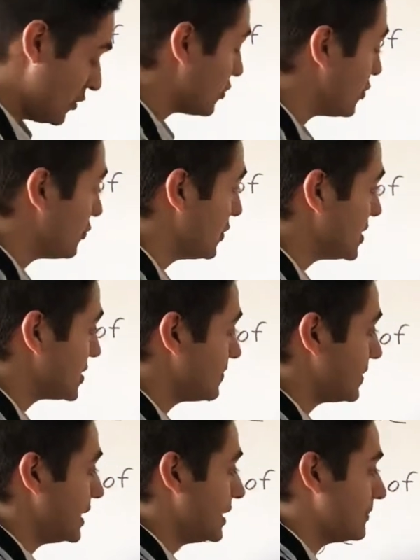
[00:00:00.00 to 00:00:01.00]
The reason
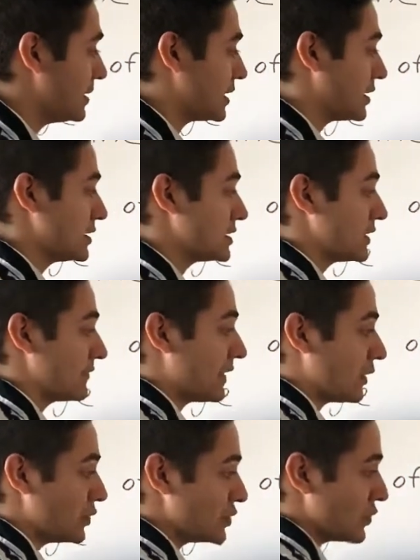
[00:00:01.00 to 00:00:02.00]
being because if
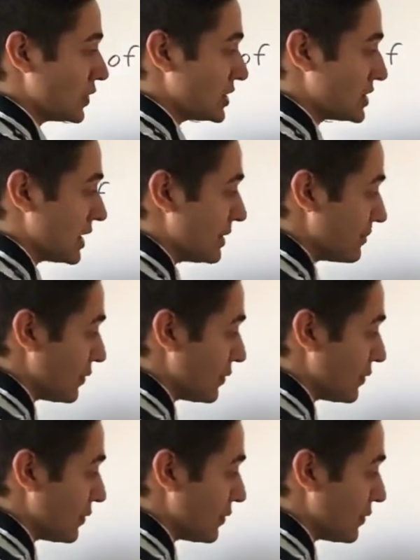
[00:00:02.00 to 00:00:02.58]
I were to extend